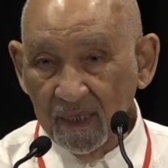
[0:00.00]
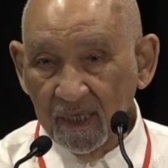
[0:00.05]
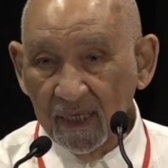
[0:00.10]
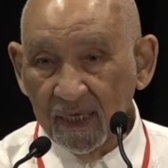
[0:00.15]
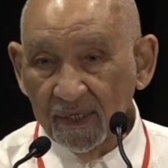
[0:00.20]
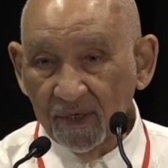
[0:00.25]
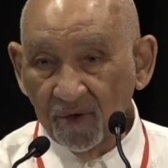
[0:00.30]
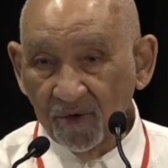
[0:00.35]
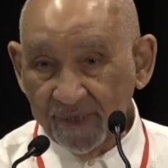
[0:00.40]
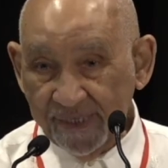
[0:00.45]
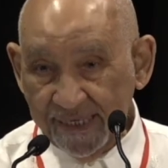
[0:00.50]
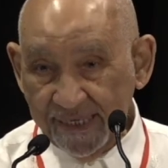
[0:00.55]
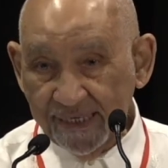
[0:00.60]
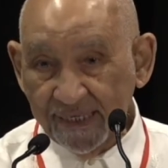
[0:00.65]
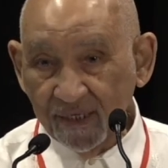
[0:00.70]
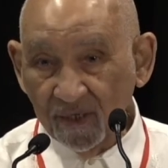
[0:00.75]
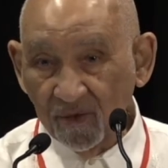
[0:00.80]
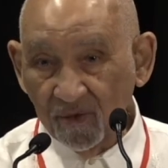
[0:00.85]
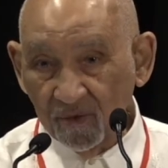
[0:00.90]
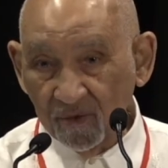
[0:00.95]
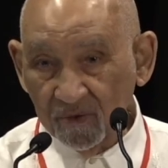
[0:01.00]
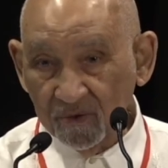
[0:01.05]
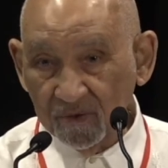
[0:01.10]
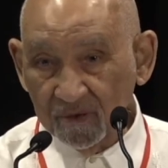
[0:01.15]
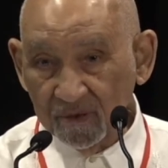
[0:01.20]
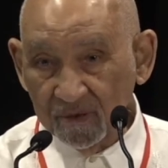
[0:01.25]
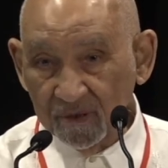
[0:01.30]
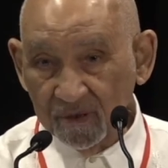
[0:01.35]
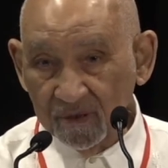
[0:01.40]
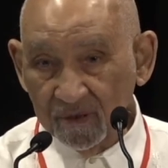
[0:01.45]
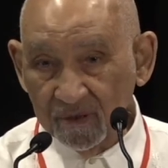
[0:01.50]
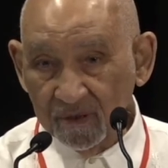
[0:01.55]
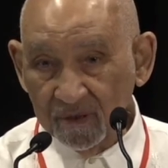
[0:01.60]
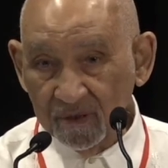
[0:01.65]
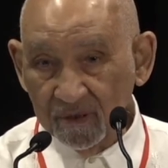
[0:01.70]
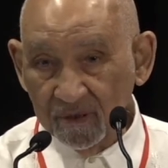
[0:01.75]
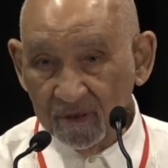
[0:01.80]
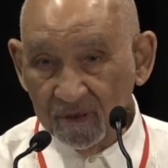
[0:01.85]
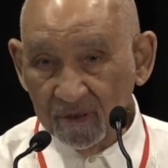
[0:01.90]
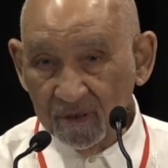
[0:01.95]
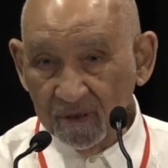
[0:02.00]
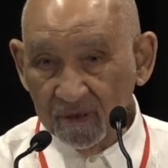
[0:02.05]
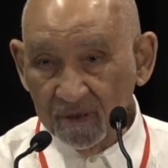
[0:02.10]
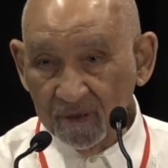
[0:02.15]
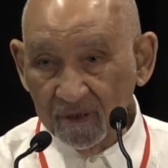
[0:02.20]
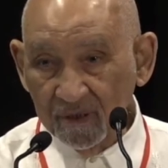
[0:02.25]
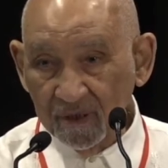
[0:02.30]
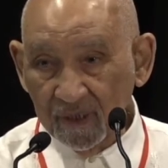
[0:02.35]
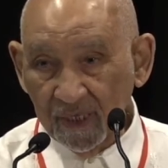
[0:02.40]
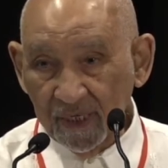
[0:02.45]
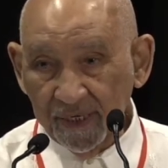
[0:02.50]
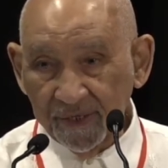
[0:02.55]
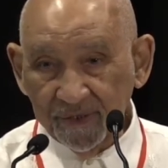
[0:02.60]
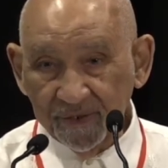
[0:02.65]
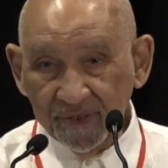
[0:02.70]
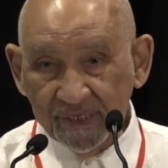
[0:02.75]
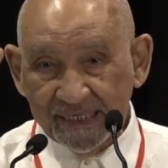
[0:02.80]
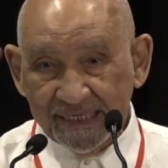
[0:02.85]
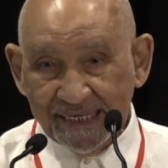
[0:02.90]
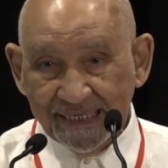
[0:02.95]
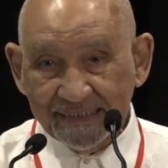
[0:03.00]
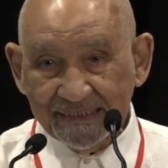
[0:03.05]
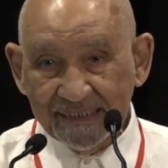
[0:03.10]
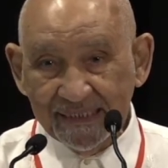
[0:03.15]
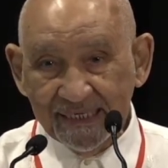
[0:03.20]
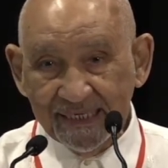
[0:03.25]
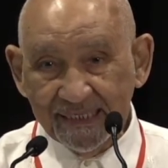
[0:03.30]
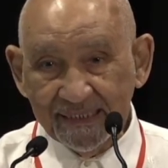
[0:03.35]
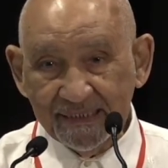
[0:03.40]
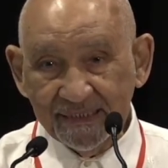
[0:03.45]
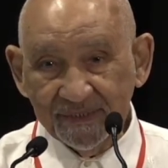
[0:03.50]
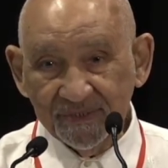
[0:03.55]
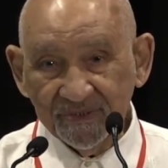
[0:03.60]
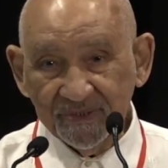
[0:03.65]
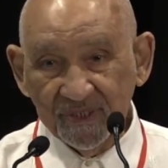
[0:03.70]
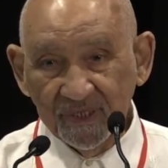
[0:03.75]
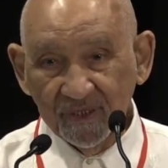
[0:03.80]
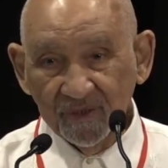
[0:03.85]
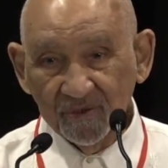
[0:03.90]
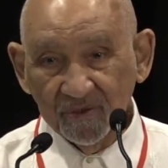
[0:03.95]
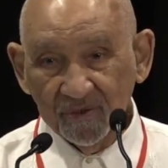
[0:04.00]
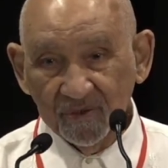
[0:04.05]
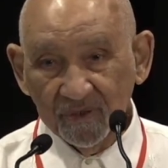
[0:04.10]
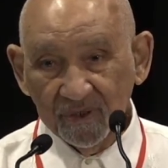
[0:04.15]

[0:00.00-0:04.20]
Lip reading: An organic whole. Are you connecting ideas now